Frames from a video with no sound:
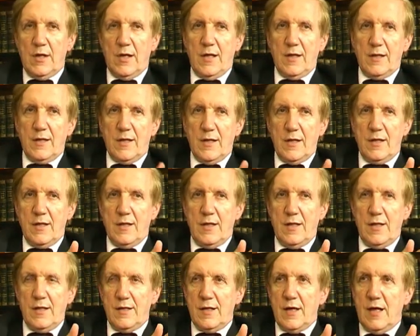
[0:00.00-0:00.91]
and then
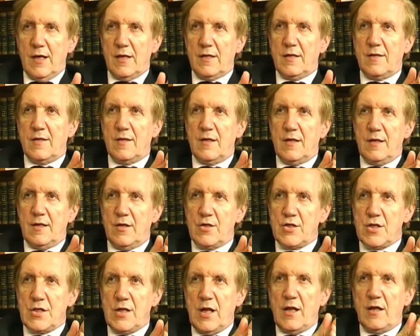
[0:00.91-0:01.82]
in the
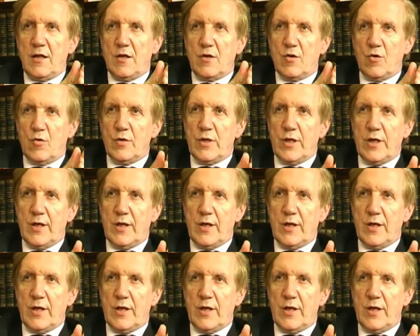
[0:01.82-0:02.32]
genetic code,